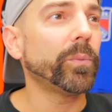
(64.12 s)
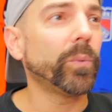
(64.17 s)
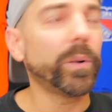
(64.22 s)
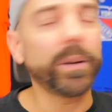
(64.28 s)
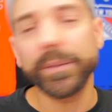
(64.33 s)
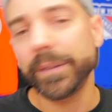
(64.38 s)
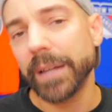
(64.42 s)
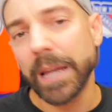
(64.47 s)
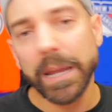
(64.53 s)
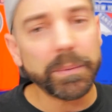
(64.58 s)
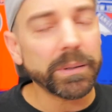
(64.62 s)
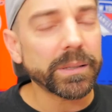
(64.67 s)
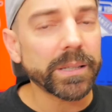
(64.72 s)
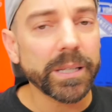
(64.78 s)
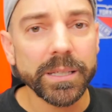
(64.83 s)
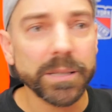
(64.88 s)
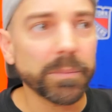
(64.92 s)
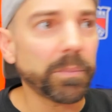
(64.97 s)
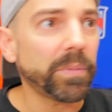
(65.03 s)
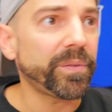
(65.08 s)
one game the
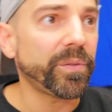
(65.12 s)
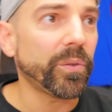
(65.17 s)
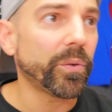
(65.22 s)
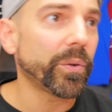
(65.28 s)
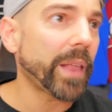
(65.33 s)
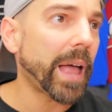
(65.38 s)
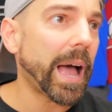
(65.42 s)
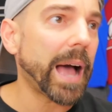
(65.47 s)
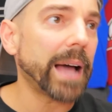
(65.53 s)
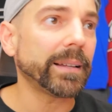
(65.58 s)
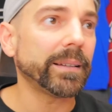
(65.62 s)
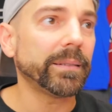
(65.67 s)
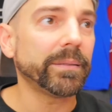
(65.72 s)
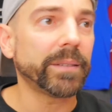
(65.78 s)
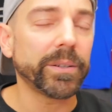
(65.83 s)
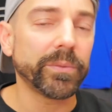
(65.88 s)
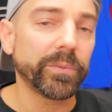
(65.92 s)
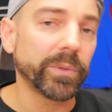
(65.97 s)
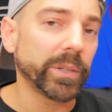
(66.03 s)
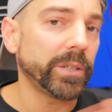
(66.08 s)
season before that and
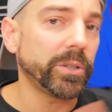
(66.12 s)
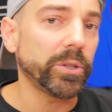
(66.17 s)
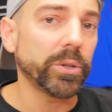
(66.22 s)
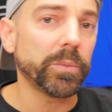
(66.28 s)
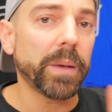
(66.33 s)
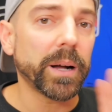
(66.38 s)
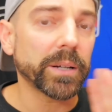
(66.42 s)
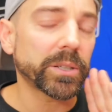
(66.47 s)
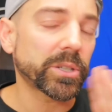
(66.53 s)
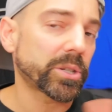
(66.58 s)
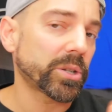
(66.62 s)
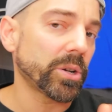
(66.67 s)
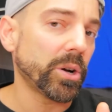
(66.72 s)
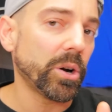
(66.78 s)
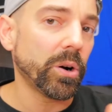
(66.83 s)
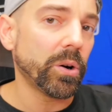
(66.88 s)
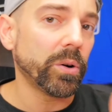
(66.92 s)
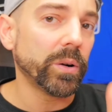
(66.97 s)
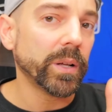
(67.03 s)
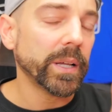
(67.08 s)
didn't really do much.
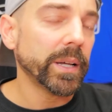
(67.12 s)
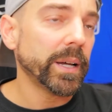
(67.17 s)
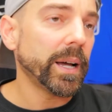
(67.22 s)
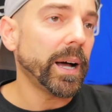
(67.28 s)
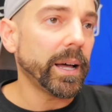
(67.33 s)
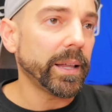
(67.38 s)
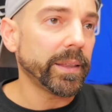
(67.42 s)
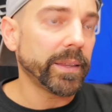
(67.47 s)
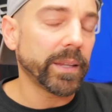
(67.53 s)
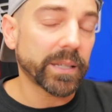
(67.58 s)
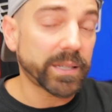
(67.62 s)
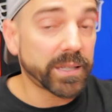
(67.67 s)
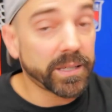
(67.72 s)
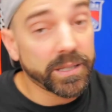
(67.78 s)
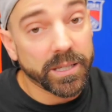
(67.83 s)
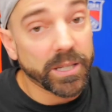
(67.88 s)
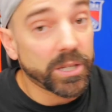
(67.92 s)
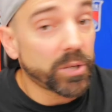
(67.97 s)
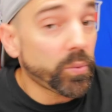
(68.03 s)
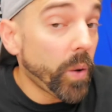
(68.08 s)
So uh, this
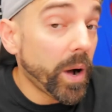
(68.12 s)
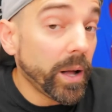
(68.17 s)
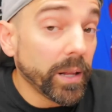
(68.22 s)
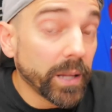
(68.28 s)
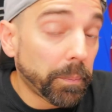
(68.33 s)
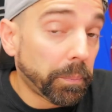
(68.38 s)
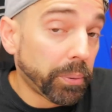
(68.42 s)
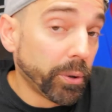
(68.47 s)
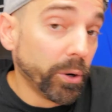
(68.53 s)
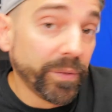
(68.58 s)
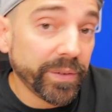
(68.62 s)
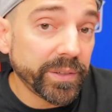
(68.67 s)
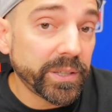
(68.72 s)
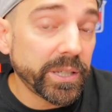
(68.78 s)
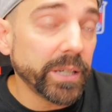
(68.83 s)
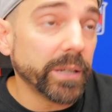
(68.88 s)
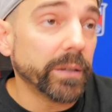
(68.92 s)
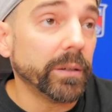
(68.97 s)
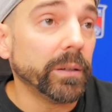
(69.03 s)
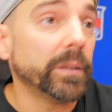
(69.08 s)
is as well a prove it
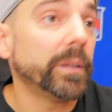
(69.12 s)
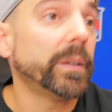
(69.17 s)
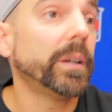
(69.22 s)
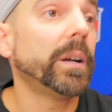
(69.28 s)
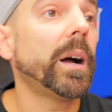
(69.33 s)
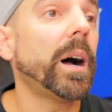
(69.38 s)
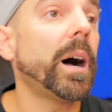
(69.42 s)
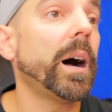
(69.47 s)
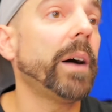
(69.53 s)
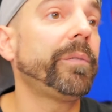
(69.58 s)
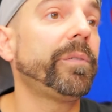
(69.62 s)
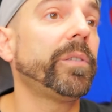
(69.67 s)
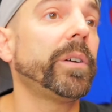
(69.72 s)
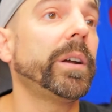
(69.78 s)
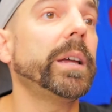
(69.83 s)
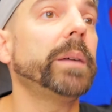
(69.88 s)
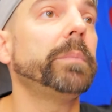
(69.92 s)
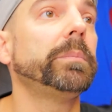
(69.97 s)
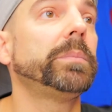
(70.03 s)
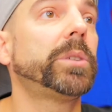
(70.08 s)
deal uh, for
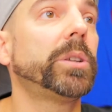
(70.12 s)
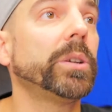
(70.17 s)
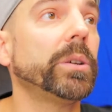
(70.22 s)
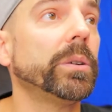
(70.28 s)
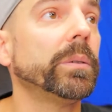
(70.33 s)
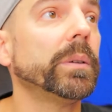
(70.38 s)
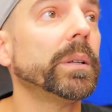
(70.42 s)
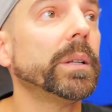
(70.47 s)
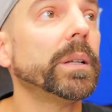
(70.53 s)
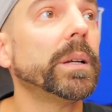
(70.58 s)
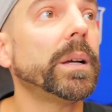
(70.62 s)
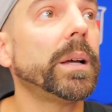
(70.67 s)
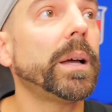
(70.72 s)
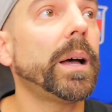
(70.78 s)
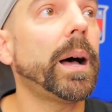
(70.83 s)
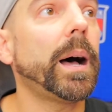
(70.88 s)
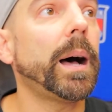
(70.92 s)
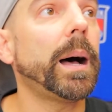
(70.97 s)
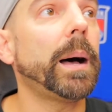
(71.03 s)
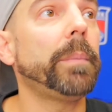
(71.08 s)
him too.
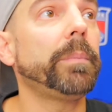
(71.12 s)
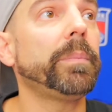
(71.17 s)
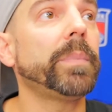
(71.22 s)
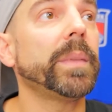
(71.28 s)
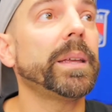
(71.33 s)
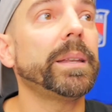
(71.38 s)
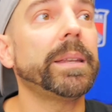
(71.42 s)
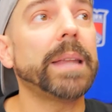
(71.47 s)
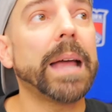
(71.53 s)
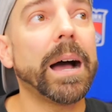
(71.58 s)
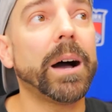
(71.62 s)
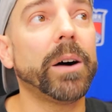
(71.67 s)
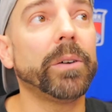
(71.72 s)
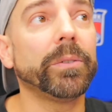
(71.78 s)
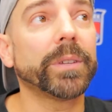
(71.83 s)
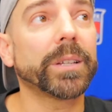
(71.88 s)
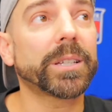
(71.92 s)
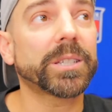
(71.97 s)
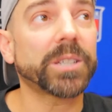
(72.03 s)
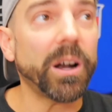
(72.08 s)
Um, now,
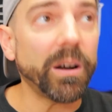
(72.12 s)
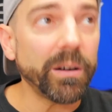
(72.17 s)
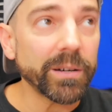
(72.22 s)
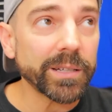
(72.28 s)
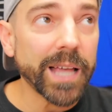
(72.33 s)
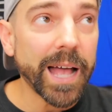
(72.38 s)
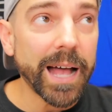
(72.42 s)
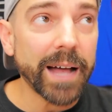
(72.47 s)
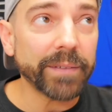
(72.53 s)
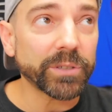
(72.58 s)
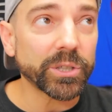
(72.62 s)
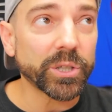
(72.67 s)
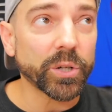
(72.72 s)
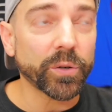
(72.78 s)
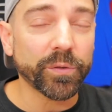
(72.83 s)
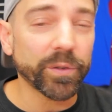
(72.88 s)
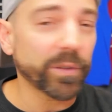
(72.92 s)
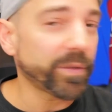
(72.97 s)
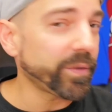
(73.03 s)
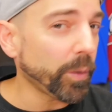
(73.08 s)
the Stars have just
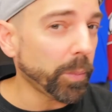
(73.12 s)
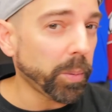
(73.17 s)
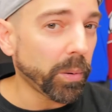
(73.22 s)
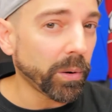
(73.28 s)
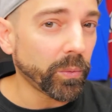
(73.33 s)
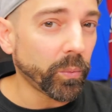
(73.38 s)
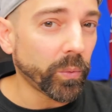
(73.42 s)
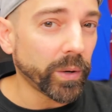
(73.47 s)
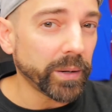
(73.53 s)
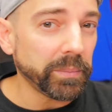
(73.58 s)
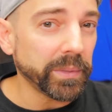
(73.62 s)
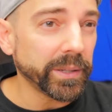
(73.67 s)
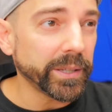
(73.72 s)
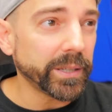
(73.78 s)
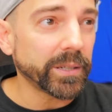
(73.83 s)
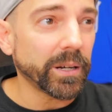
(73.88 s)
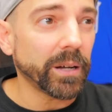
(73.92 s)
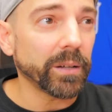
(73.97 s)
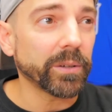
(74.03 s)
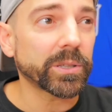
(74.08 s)
over $4.1
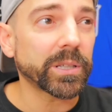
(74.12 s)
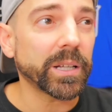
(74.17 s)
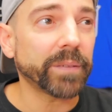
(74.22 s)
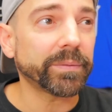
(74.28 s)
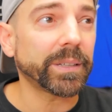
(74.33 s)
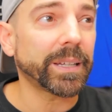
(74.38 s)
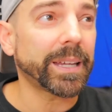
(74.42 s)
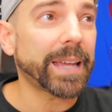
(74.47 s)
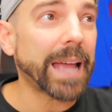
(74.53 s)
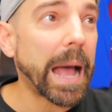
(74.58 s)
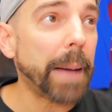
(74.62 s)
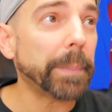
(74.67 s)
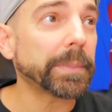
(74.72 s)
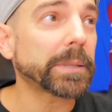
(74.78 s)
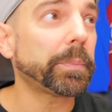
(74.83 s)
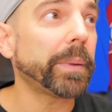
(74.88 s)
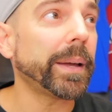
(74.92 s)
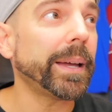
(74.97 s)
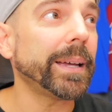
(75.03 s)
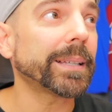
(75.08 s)
million left in cap
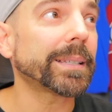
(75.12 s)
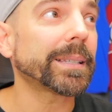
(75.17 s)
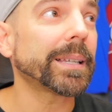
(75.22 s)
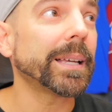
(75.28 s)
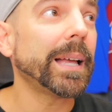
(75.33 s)
space,